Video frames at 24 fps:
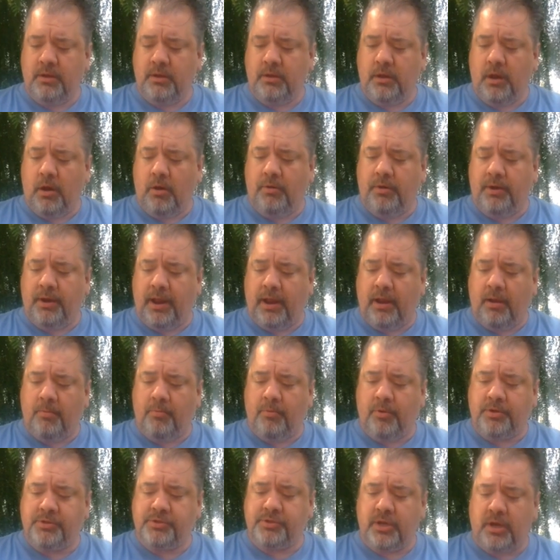golden
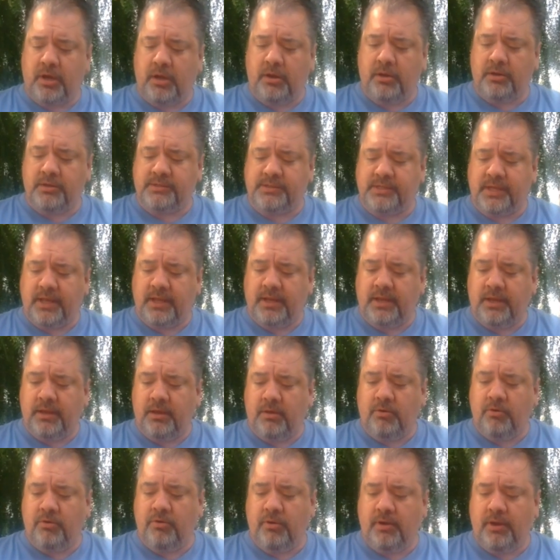airbrush colors,
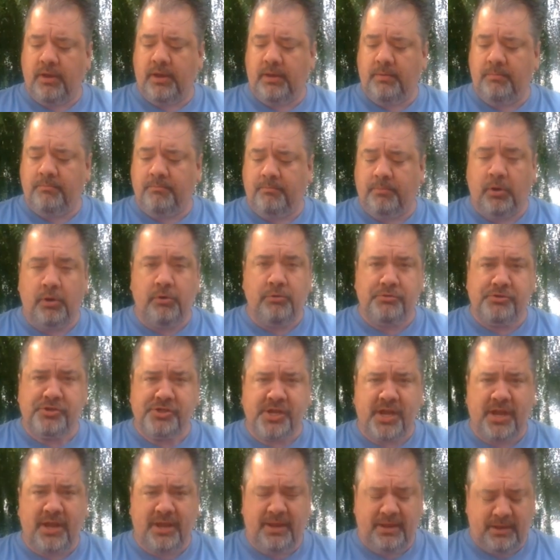Thalio green, blue
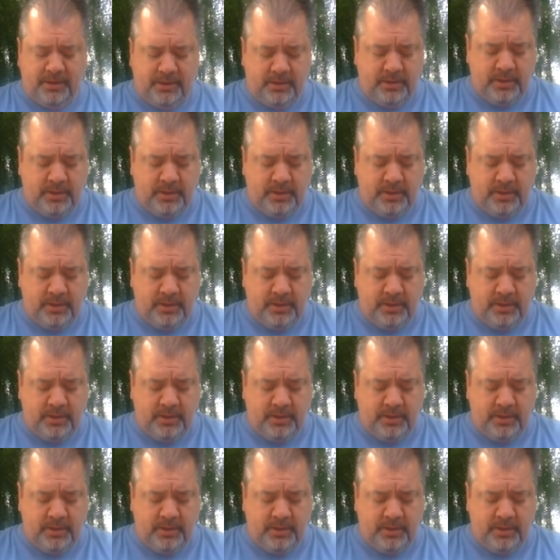shade,